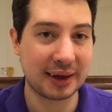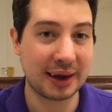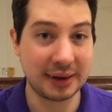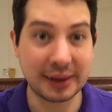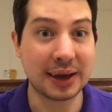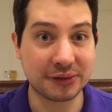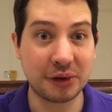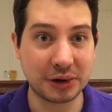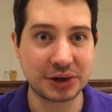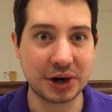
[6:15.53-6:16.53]
And that's
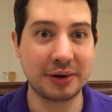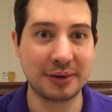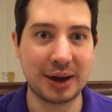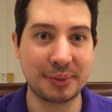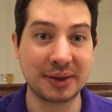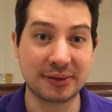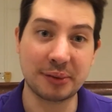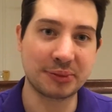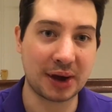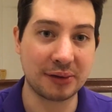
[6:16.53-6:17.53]
not a joke. I mean,
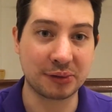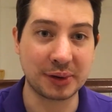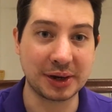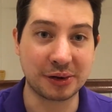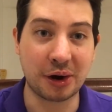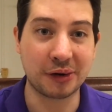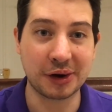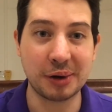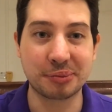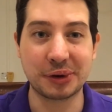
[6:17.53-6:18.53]
sometimes when you cock
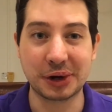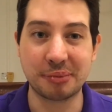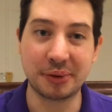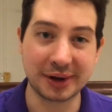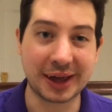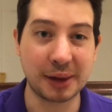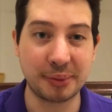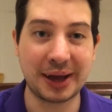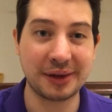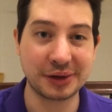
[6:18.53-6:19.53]
up and you pull a
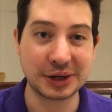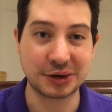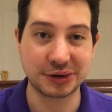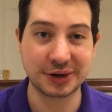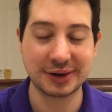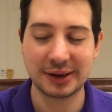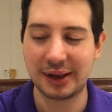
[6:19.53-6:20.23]
cable out that you shouldn't,